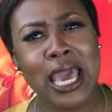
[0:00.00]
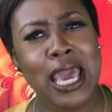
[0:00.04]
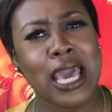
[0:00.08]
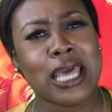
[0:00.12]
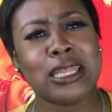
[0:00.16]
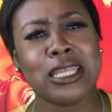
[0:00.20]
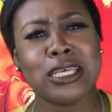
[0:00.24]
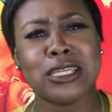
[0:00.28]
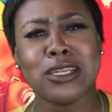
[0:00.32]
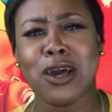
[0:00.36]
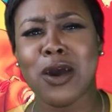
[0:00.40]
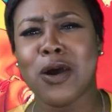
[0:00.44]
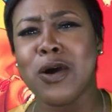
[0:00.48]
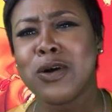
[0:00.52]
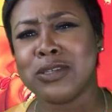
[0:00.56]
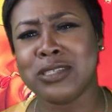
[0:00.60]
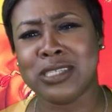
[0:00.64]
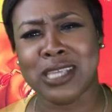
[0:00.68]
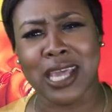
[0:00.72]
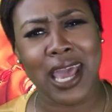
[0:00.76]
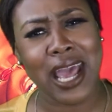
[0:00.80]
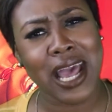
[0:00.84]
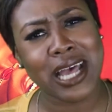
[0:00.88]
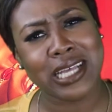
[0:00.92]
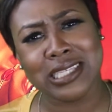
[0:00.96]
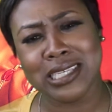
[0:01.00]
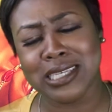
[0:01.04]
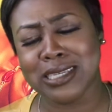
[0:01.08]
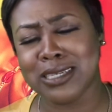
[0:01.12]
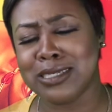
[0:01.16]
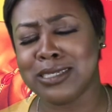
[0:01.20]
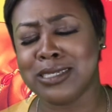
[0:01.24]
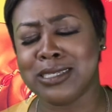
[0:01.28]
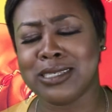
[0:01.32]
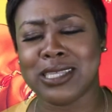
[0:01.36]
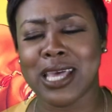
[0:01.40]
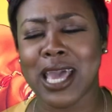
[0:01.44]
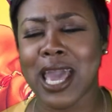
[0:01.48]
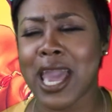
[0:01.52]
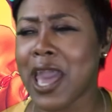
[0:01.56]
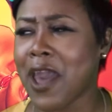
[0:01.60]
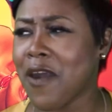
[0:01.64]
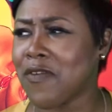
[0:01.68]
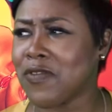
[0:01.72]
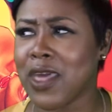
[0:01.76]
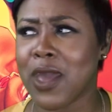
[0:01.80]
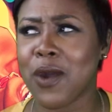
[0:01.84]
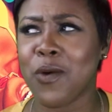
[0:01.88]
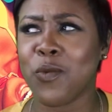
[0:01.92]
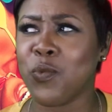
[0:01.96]
And then the audacity to just
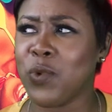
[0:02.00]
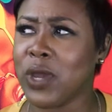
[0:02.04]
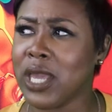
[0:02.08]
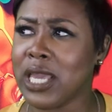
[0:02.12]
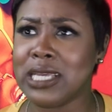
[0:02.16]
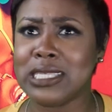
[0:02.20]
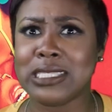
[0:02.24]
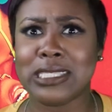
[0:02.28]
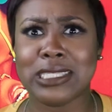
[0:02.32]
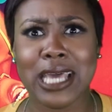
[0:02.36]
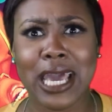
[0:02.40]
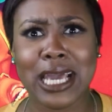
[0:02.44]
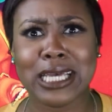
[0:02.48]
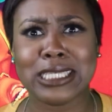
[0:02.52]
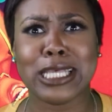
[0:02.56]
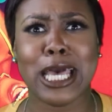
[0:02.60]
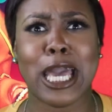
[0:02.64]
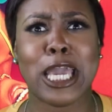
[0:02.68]
have that weak sex.